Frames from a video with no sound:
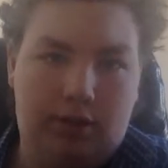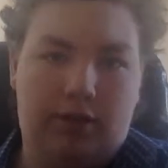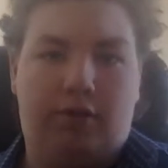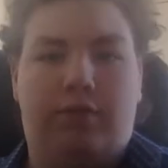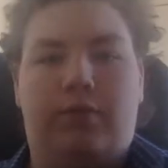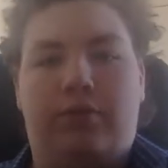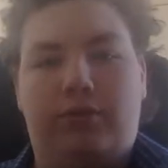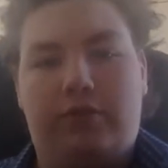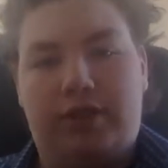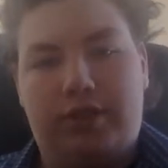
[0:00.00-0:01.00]
Therefore,
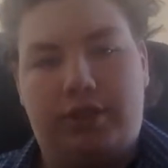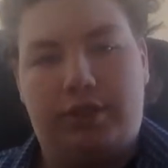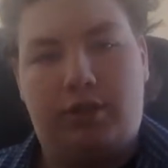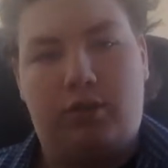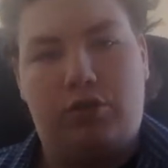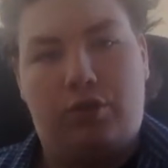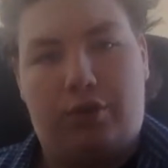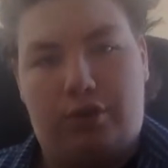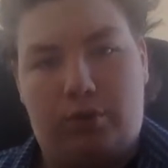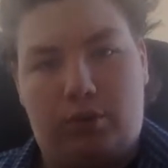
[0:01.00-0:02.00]
it's very easy to
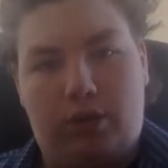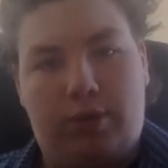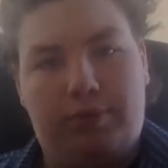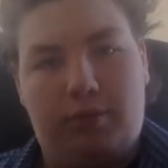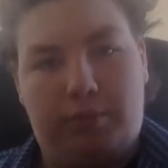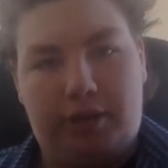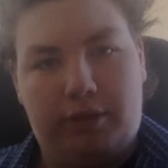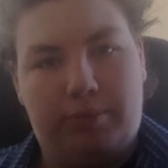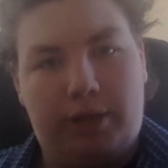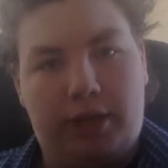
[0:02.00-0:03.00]
chalk you all up to being
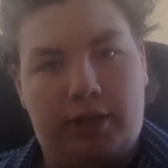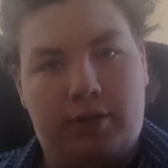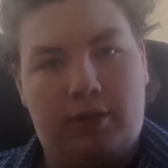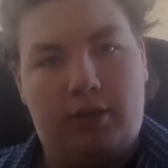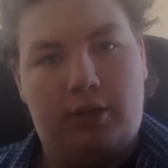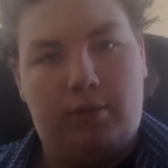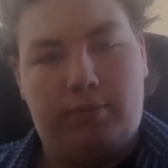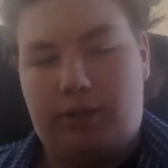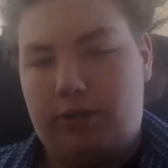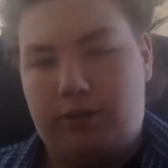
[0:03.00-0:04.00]
bad,
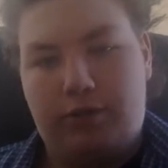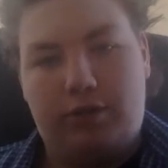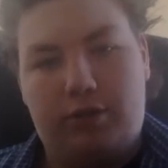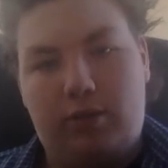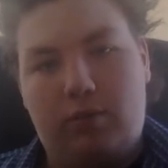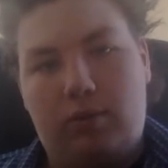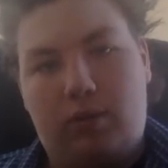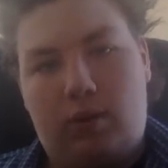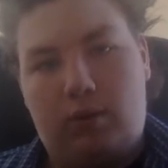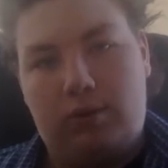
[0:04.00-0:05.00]
because you all
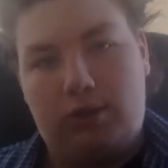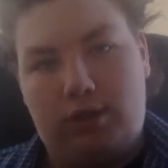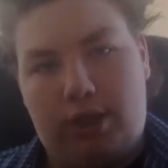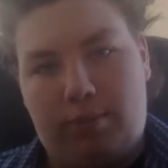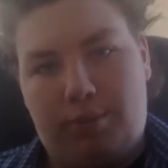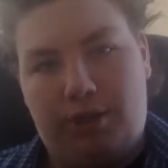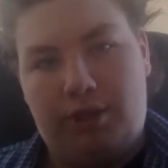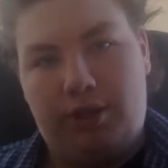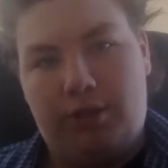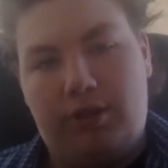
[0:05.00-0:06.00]
hold the same
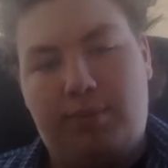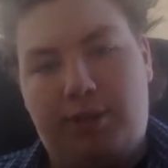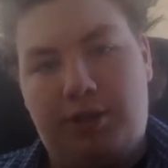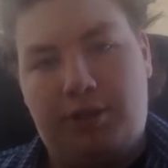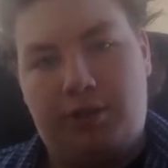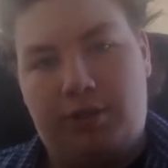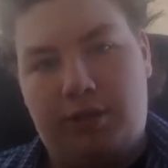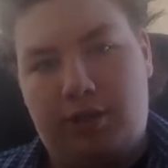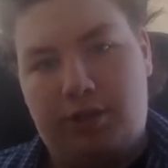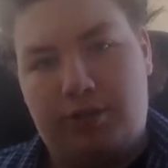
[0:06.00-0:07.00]
opinion, an opinion
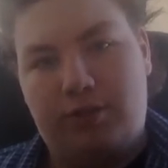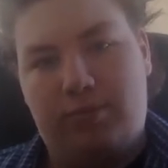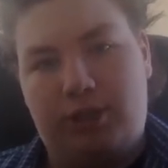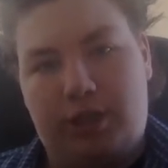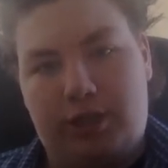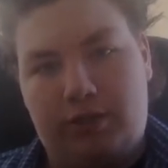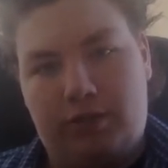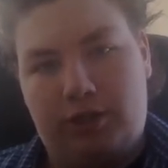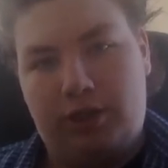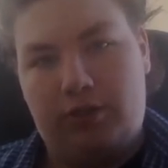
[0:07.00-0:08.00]
that is
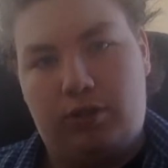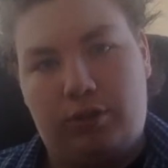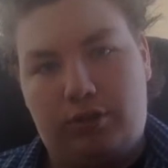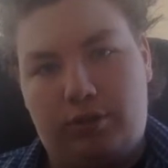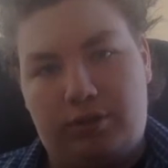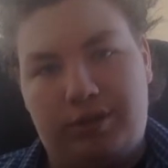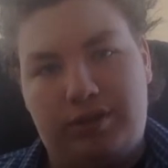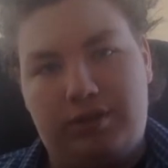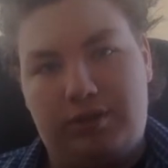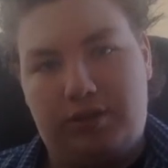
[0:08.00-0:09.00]
objectively not good,
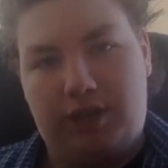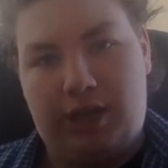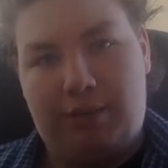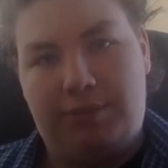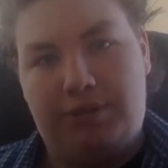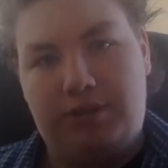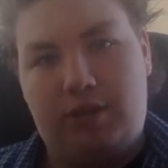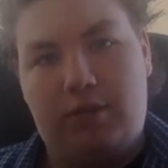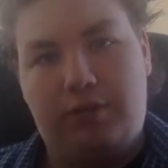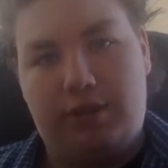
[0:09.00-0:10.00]
since the app
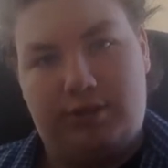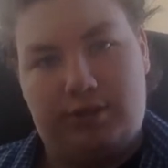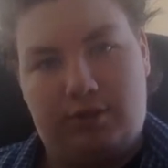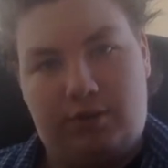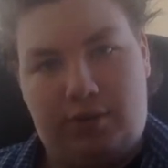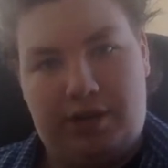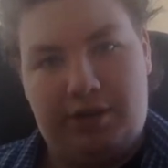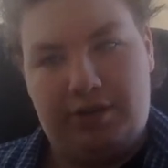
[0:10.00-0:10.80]
itself isn't great.